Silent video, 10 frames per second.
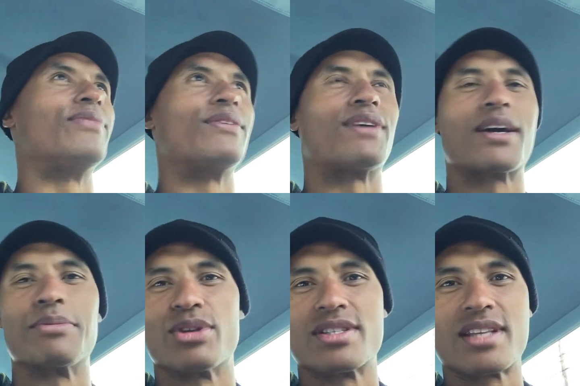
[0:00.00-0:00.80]
If I
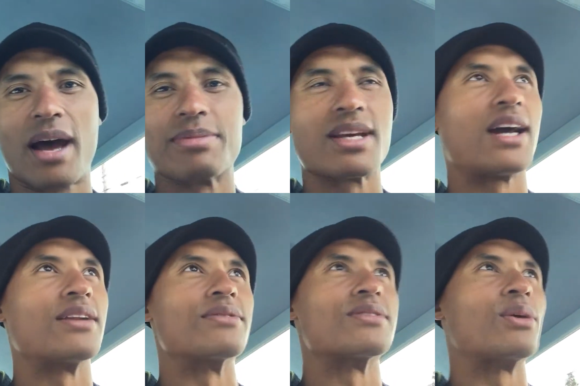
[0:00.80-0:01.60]
come to a stop
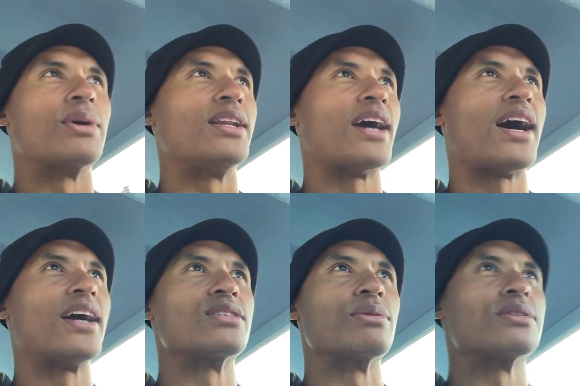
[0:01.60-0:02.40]
sign, it'll still want to
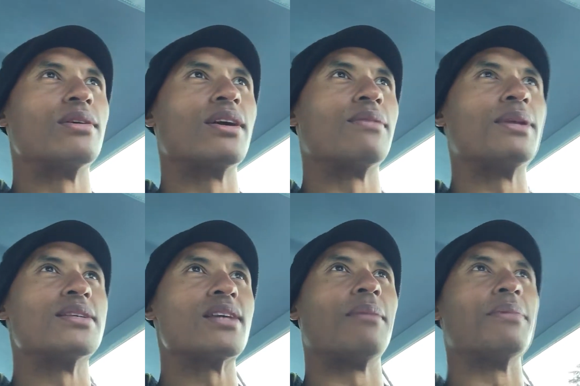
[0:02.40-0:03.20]
die, so it's still giving me
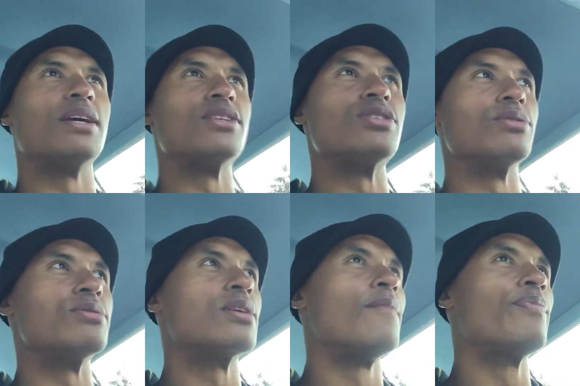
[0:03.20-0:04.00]
the same
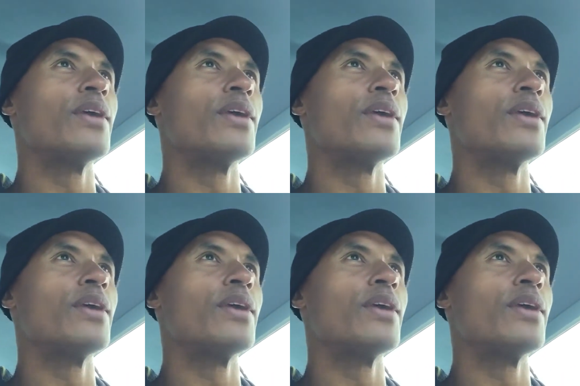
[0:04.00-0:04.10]
issues.